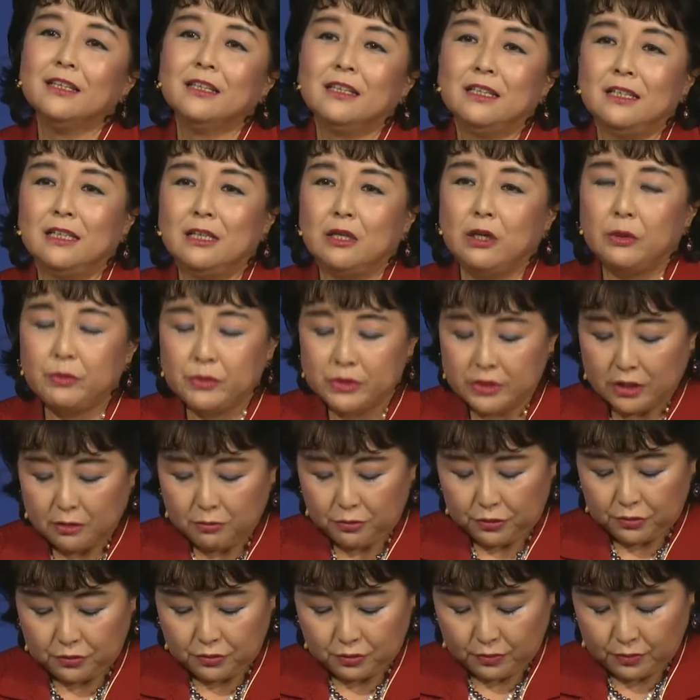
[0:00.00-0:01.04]
was
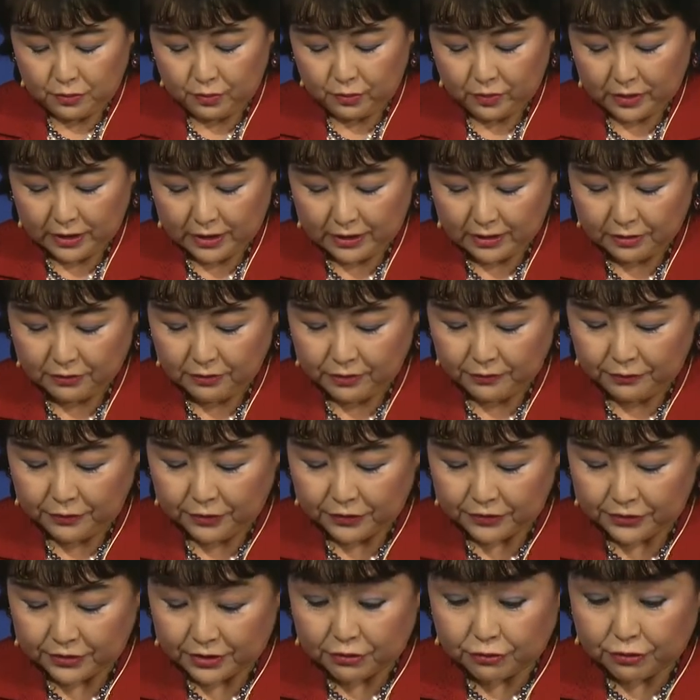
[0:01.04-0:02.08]
able to
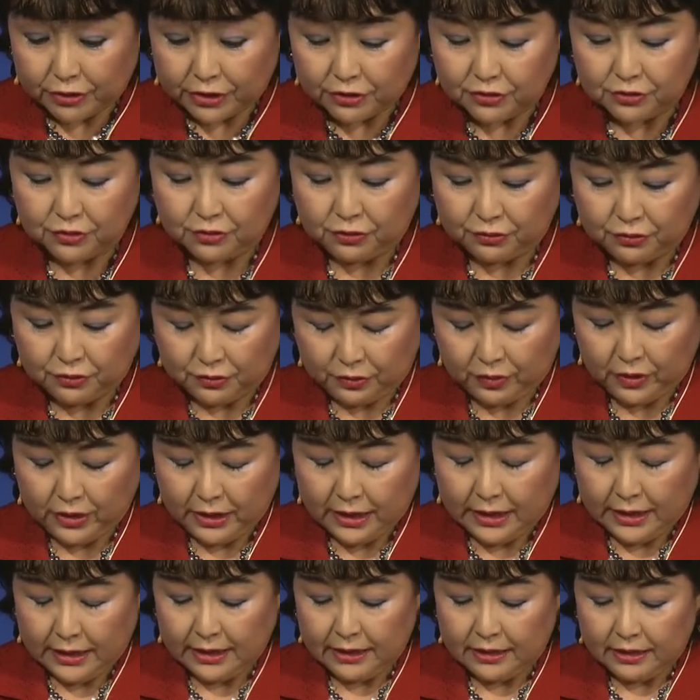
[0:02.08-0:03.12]
reverse the trend to
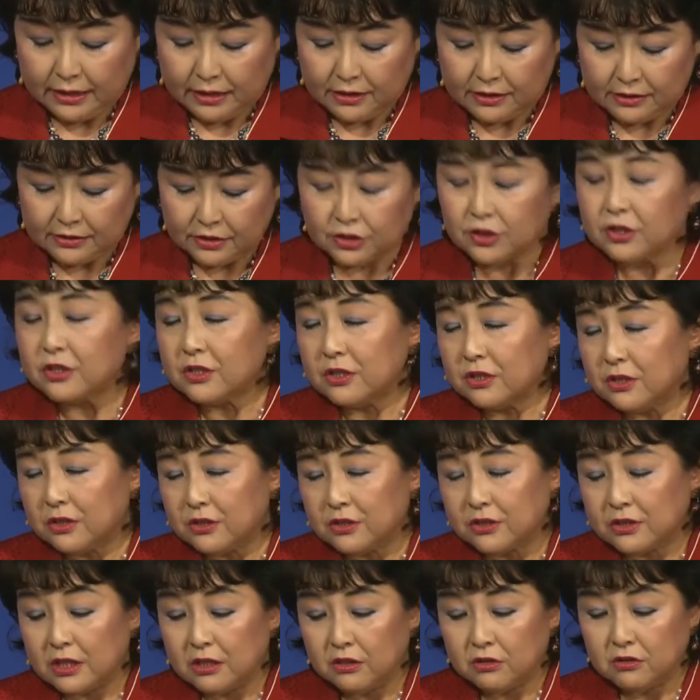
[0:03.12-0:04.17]
a certain
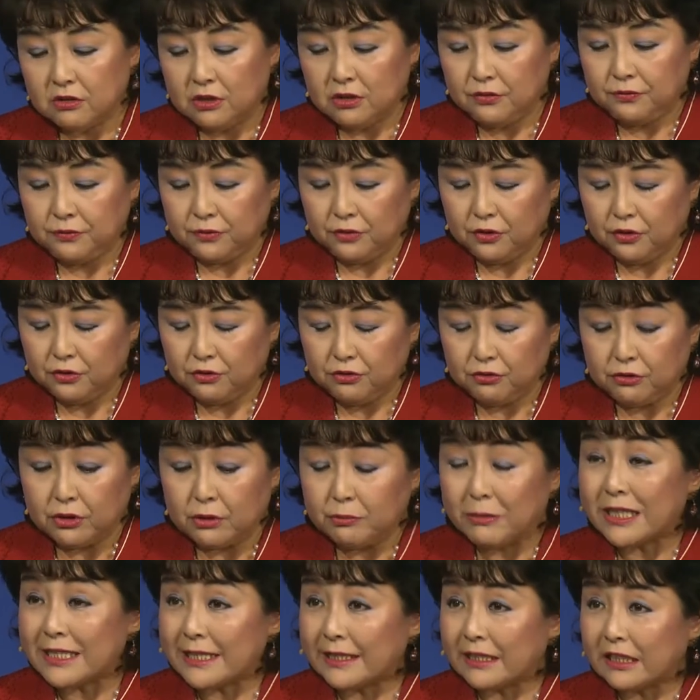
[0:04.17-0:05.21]
extent, if not
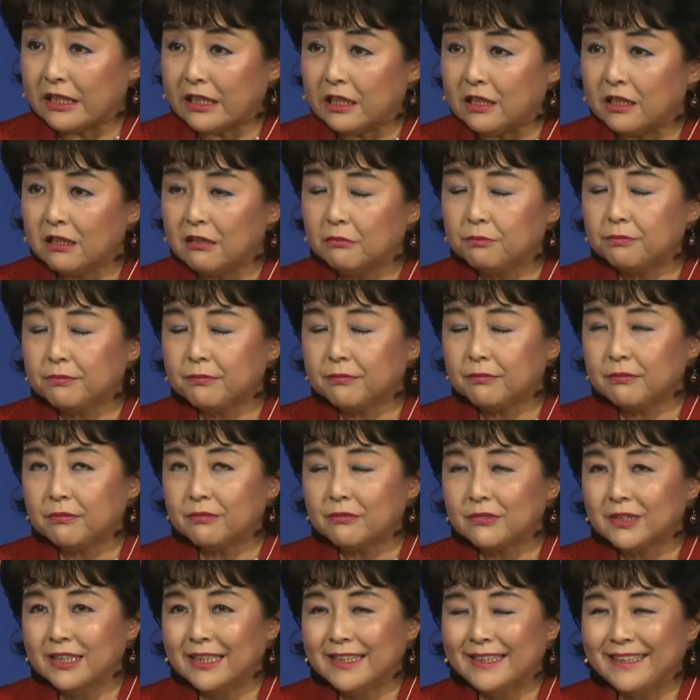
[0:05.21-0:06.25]
dramatically.
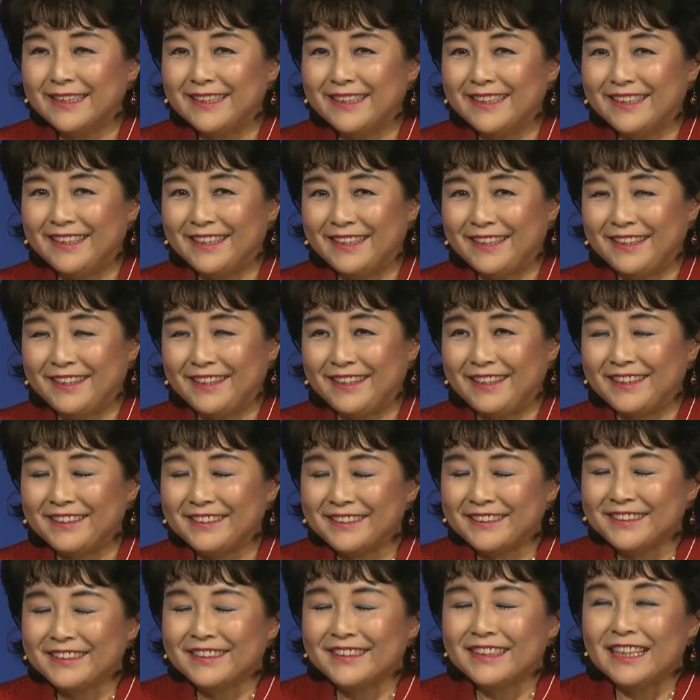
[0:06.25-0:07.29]
There
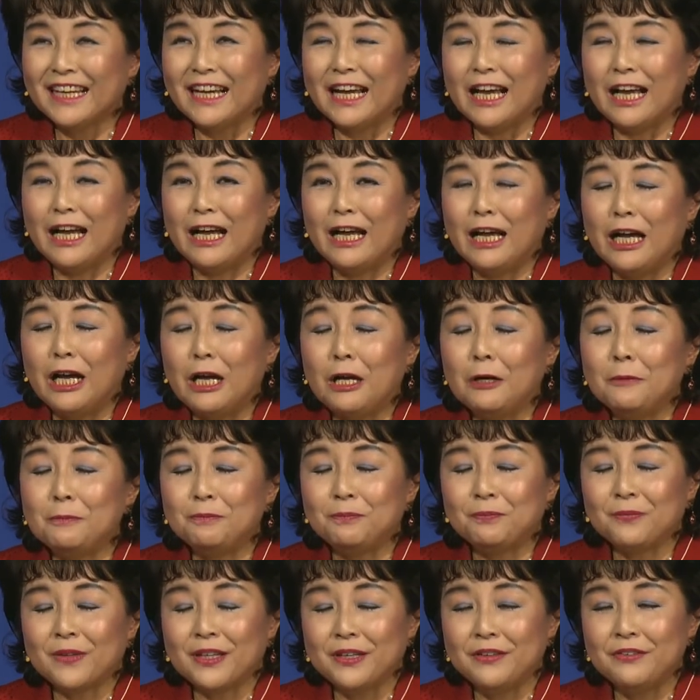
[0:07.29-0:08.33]

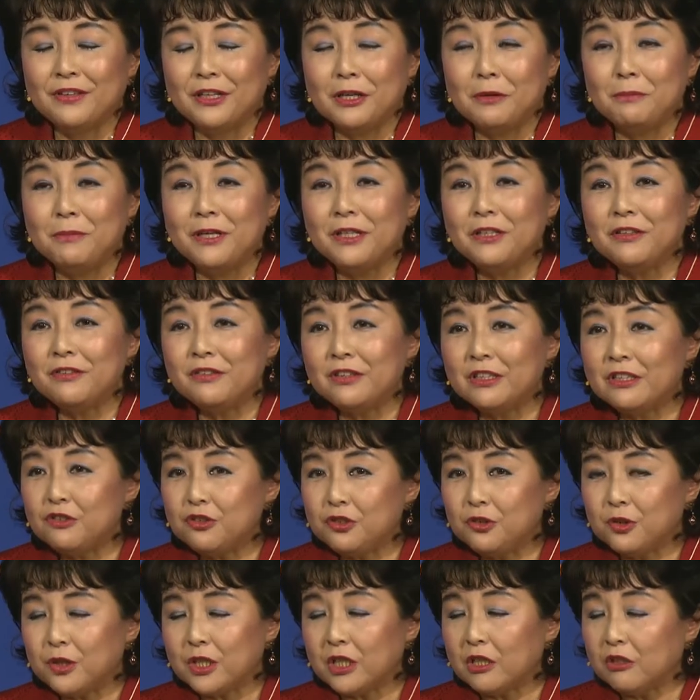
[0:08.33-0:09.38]
are many things
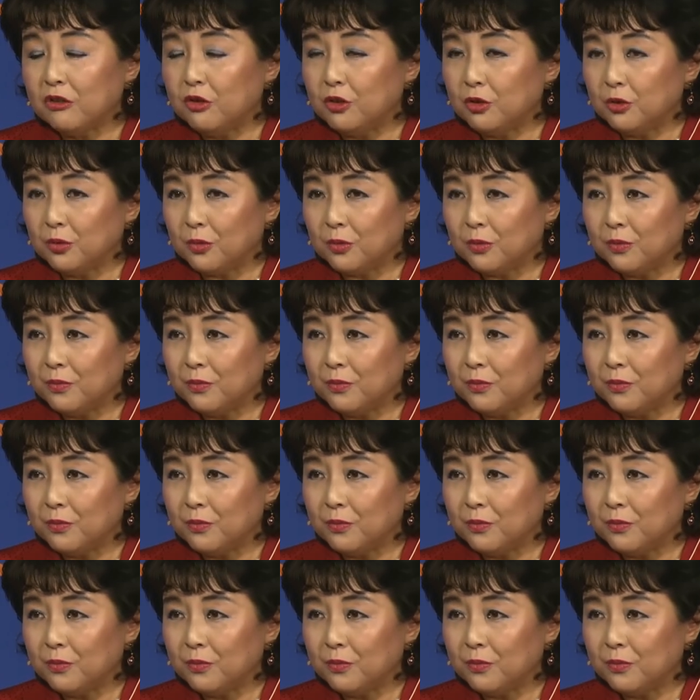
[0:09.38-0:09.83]
you can do.